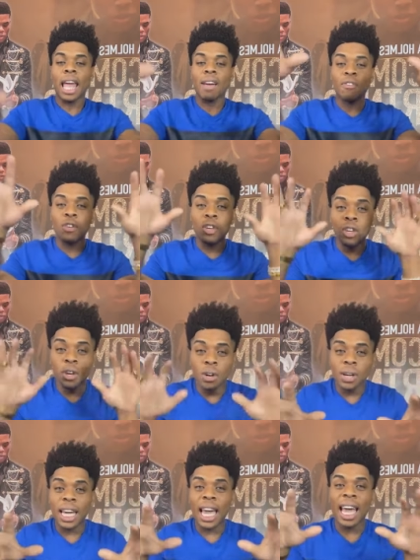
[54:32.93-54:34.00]
If
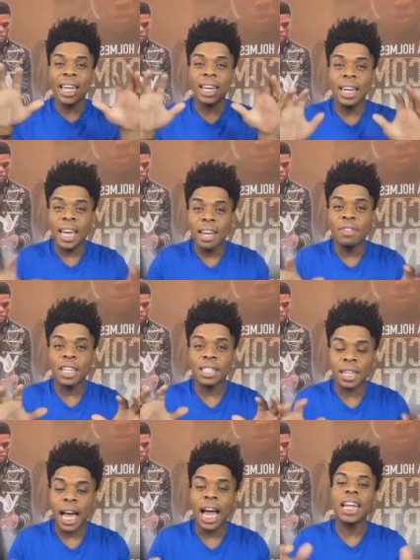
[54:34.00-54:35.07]
you can't leave
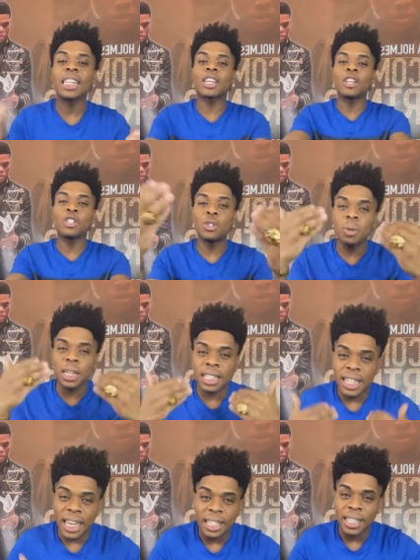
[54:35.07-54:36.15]
this line, it's because you
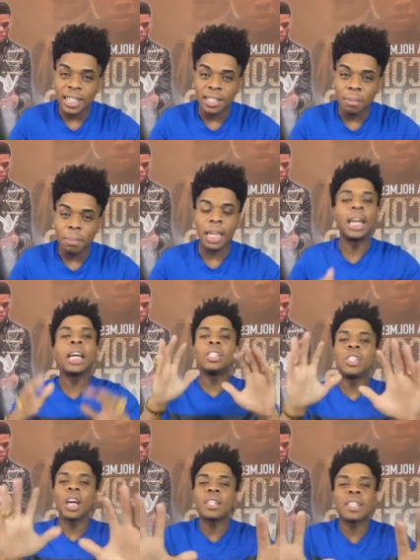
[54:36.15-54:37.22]
addicted to me.
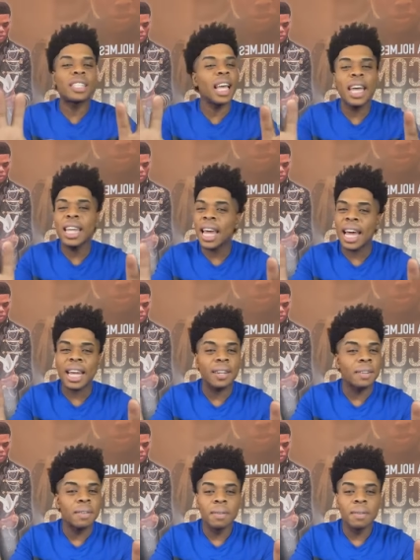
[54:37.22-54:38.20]
Just say that.